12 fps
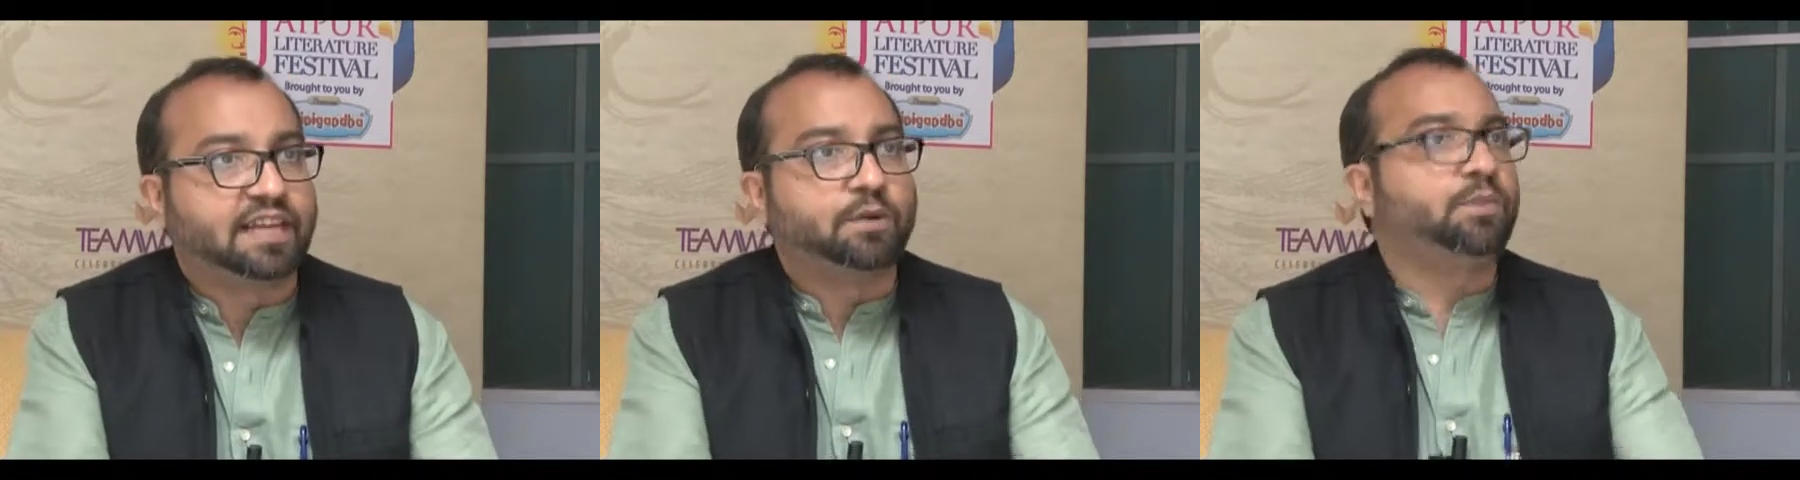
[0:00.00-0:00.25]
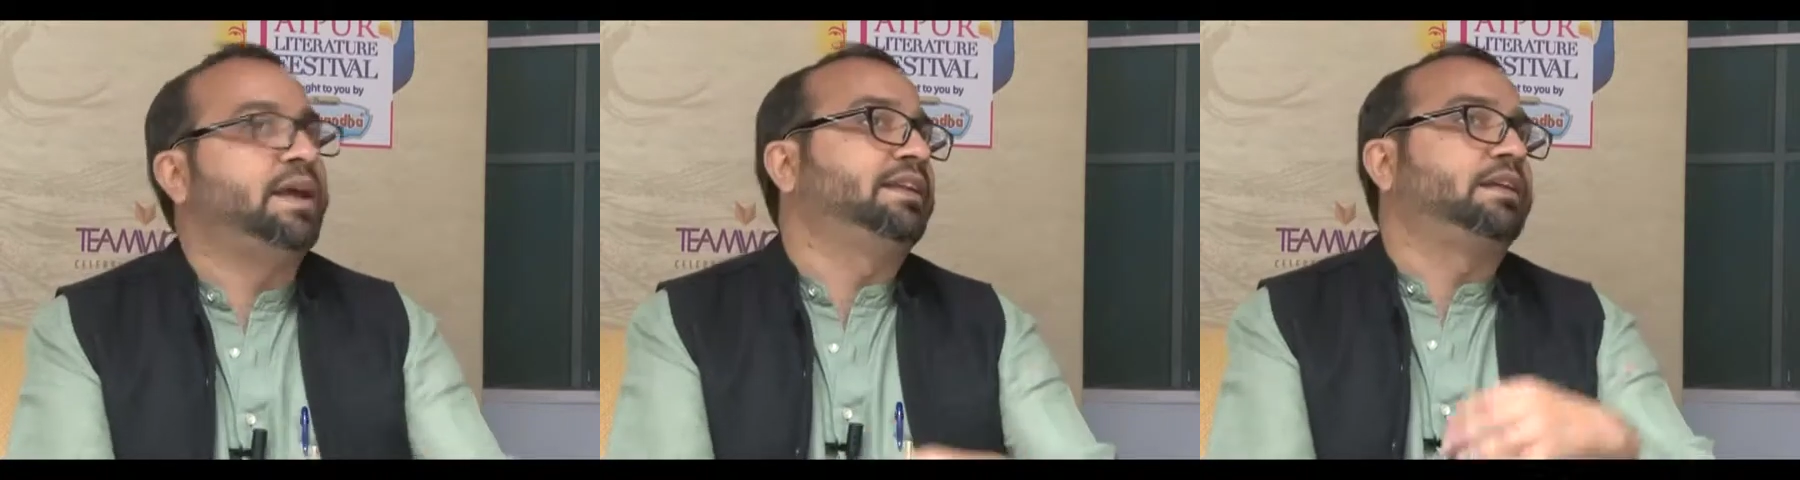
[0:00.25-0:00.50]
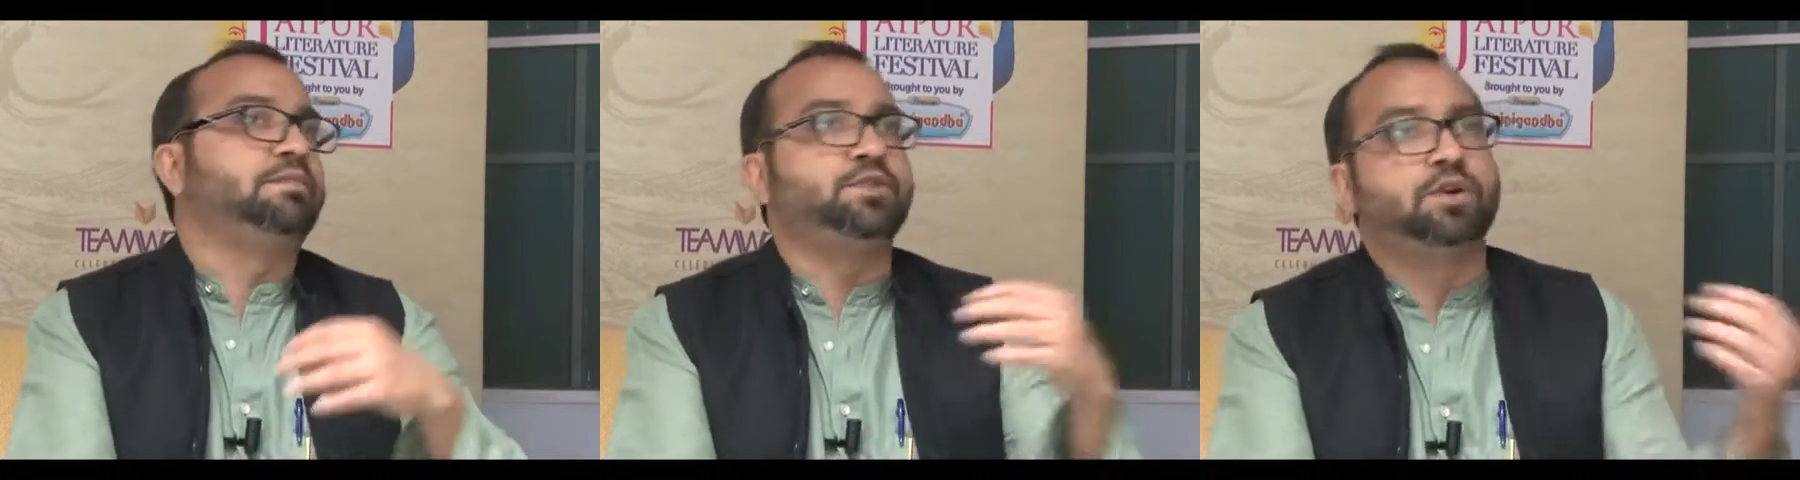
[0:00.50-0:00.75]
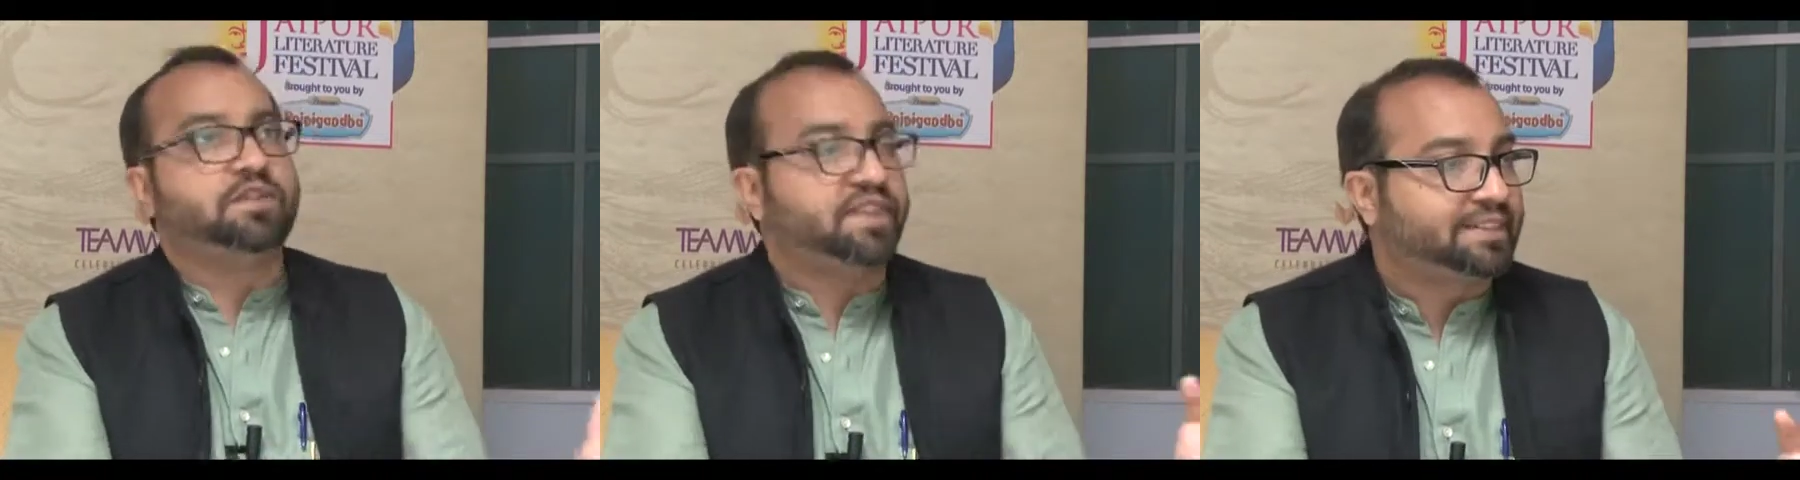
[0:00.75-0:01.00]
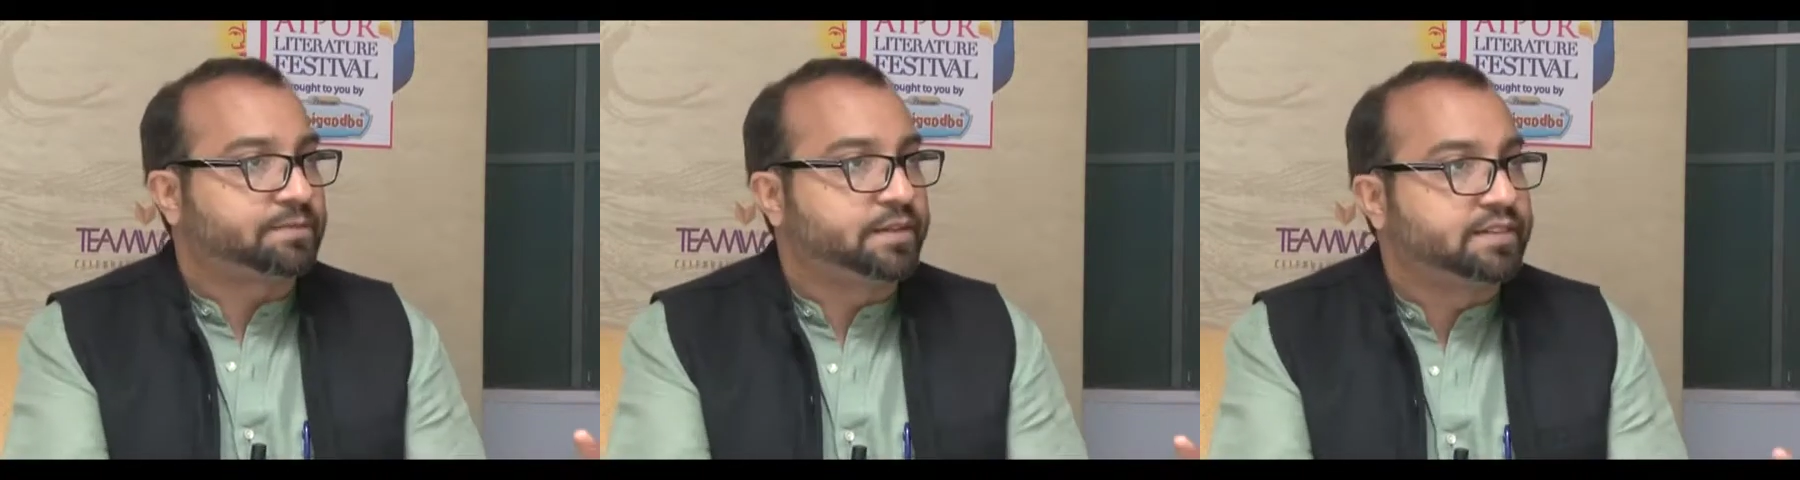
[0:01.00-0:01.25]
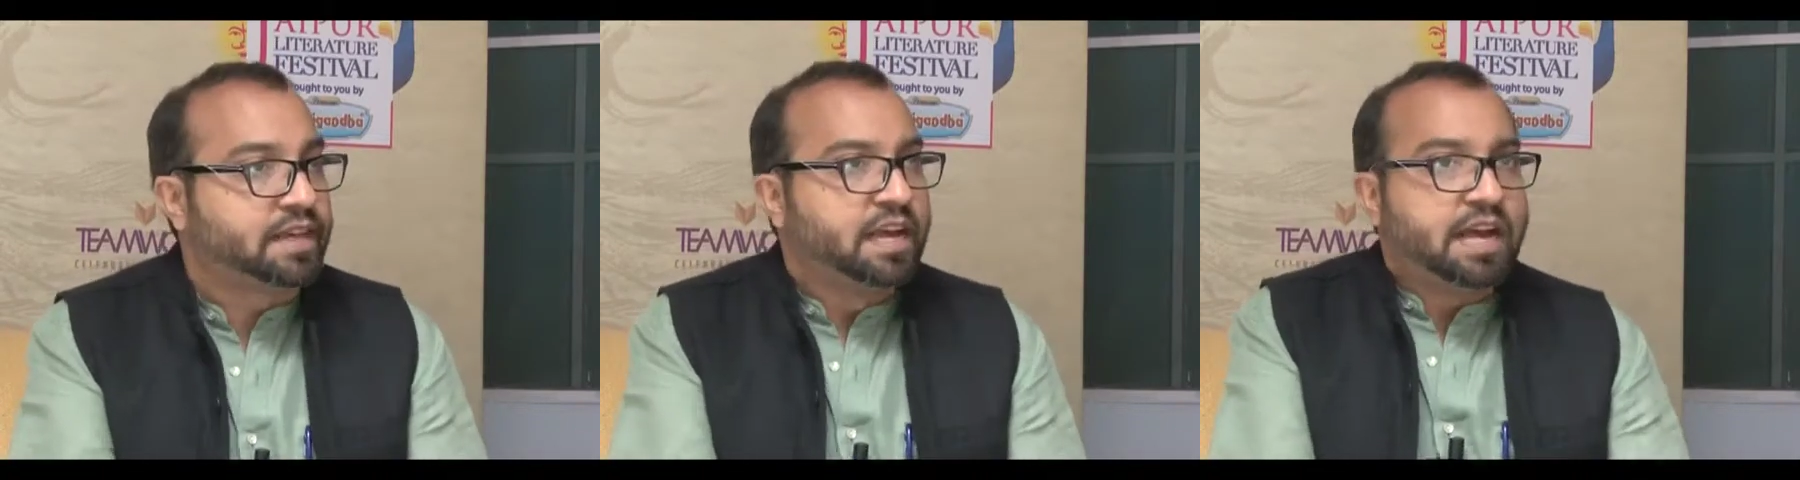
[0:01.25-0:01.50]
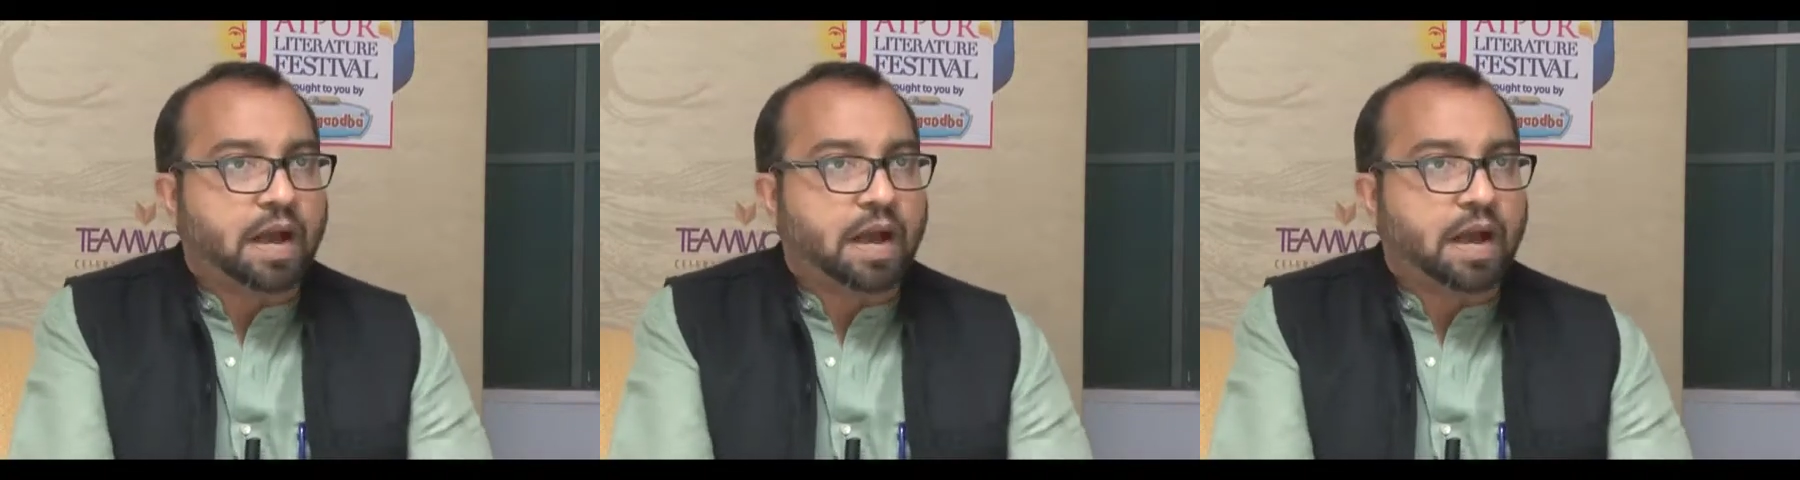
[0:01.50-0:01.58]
I will welcome new investment.